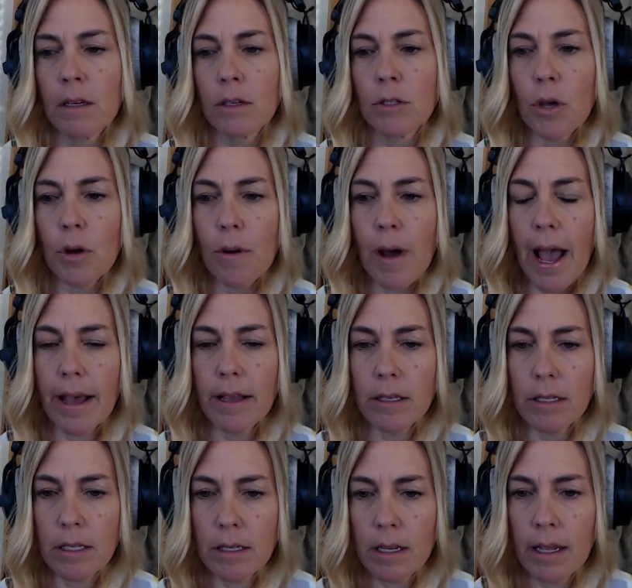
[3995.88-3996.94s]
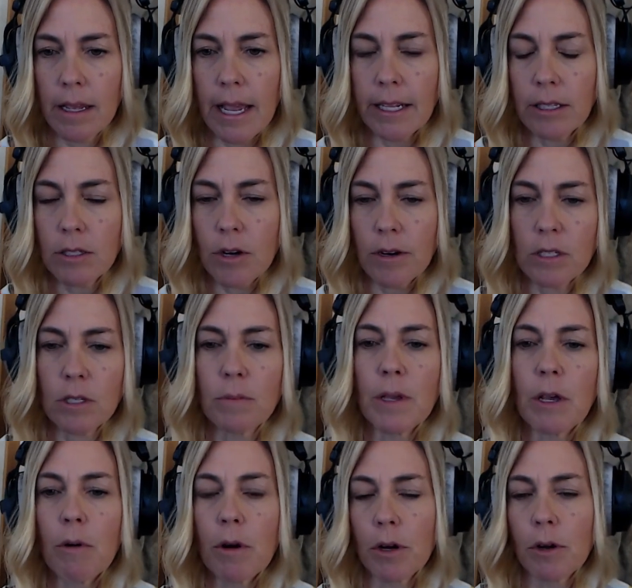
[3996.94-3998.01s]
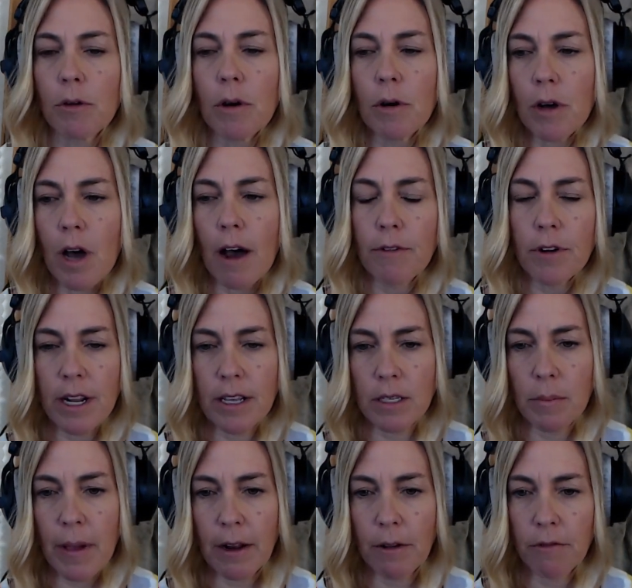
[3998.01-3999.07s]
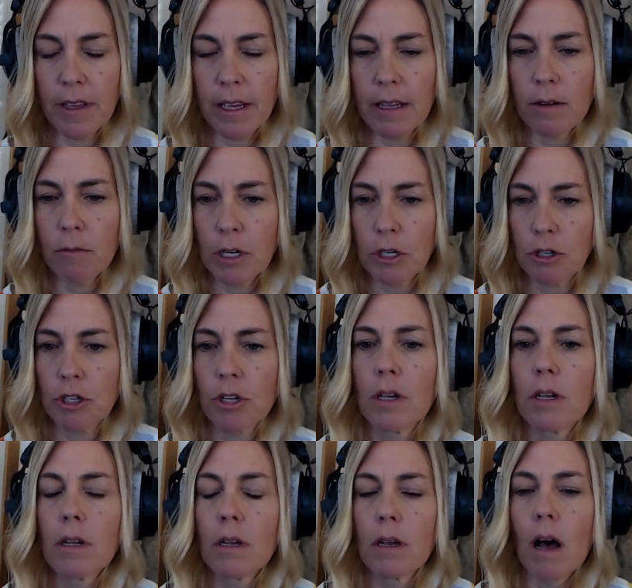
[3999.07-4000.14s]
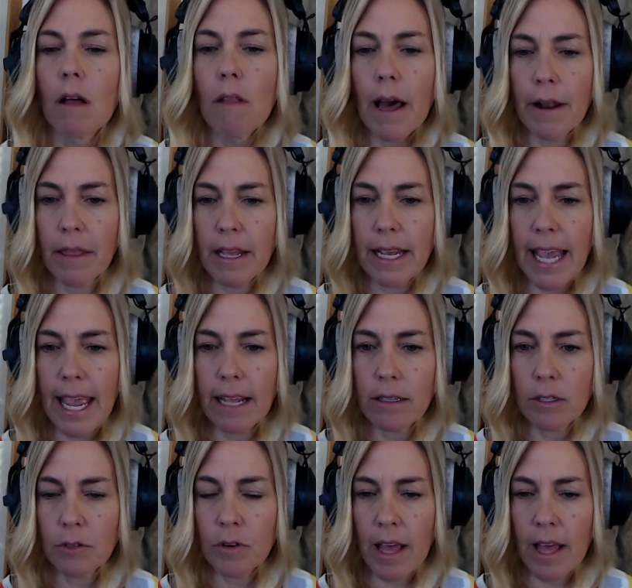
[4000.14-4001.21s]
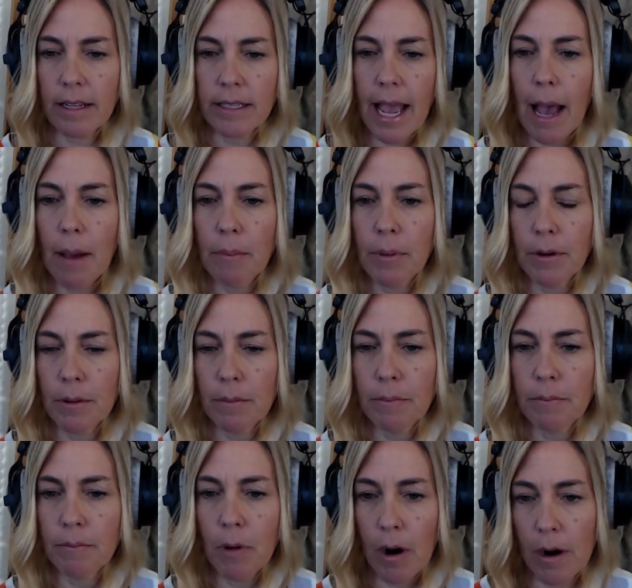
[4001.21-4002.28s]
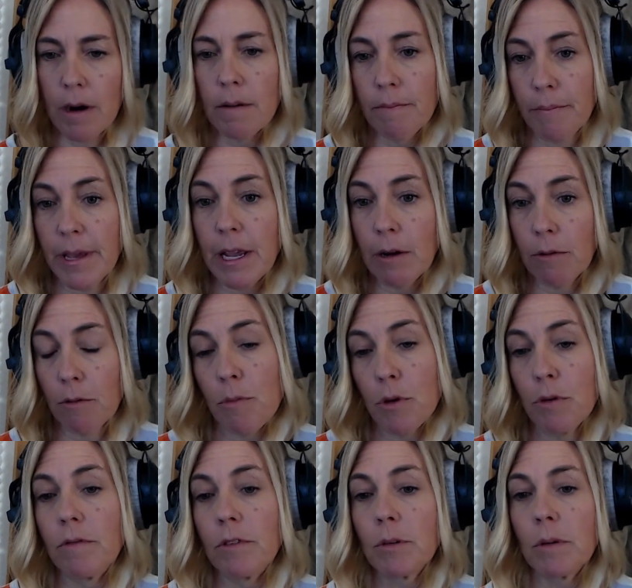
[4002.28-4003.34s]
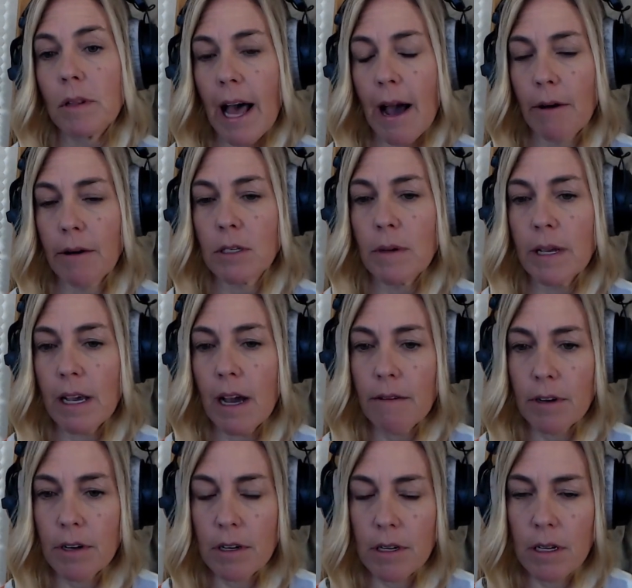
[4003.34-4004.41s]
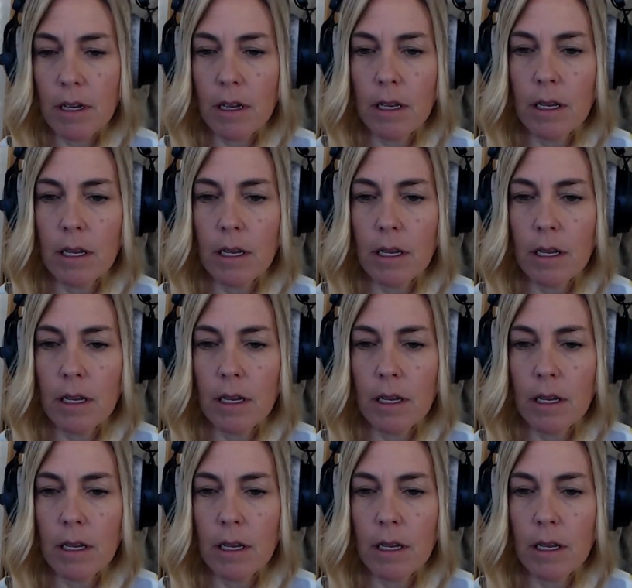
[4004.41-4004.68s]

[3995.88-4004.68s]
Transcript: So as it starts to be quote unquote covered as a benefit, which a lot of the gates for that to happen are being removed to allow it to be covered.